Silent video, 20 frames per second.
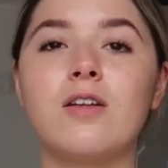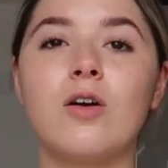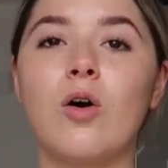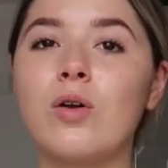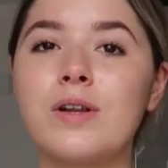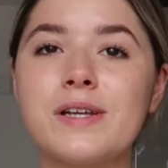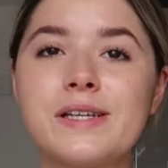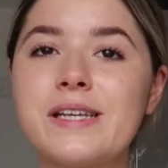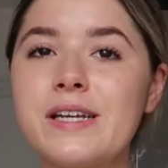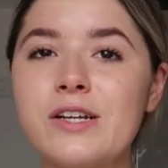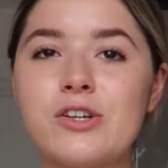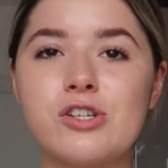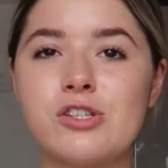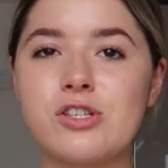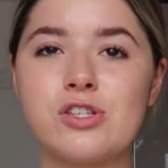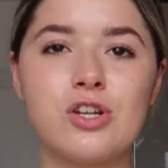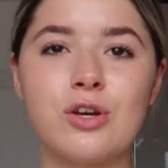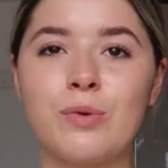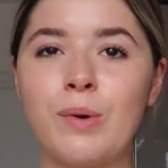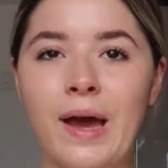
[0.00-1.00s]
Honestly,
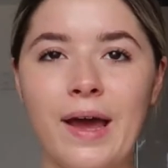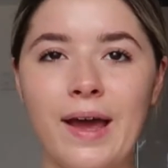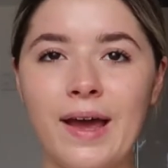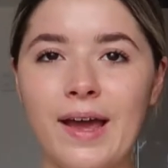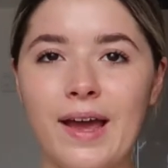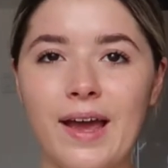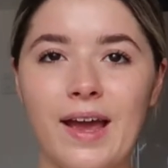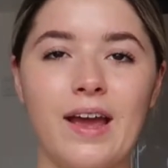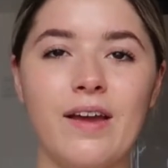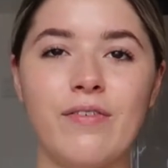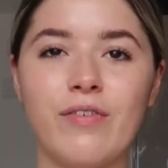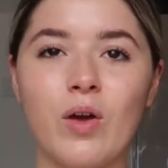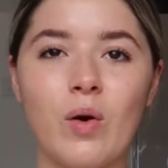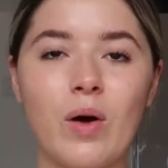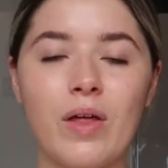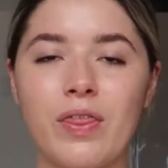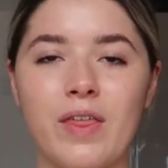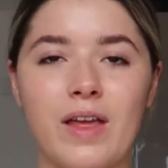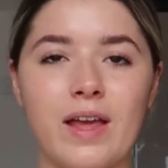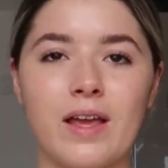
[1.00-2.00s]
just do it. If
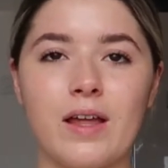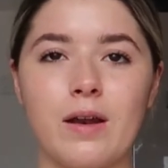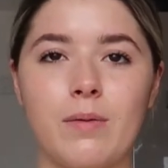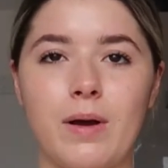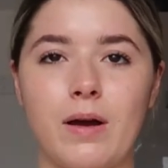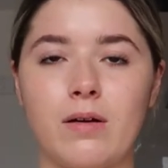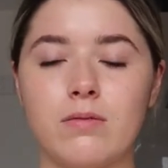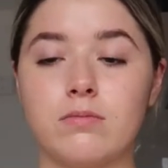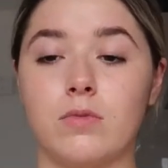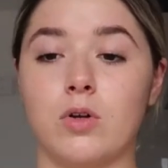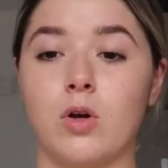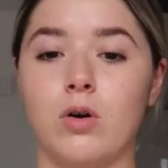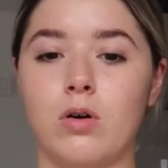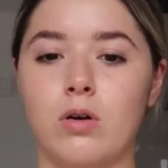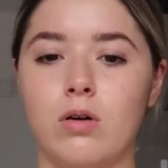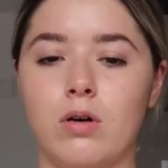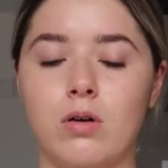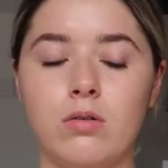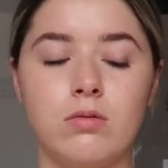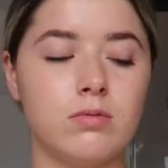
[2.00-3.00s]
you're thinking about,
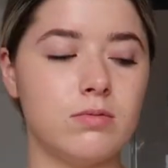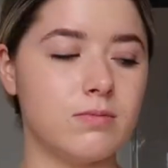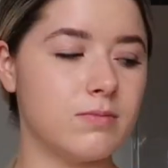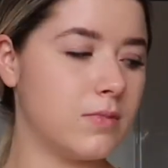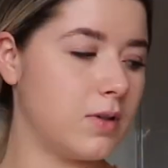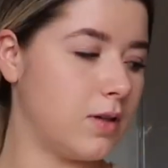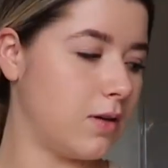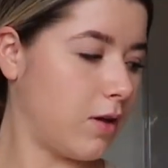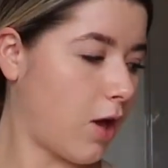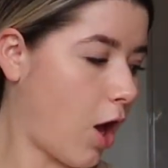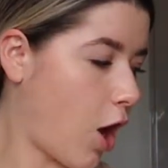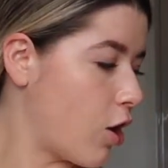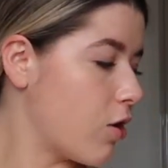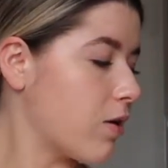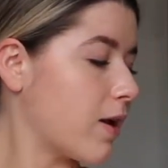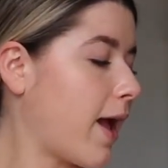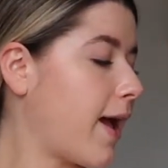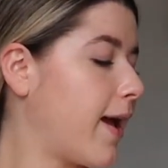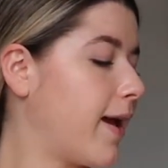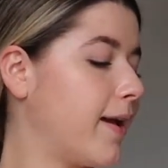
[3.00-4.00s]
oh,
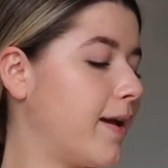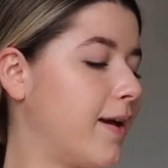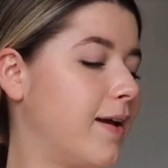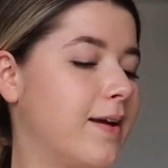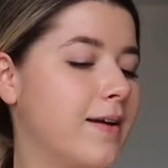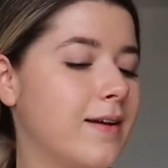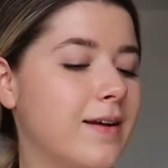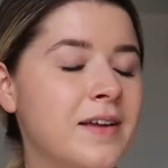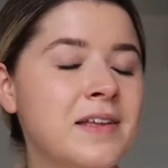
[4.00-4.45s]
okay.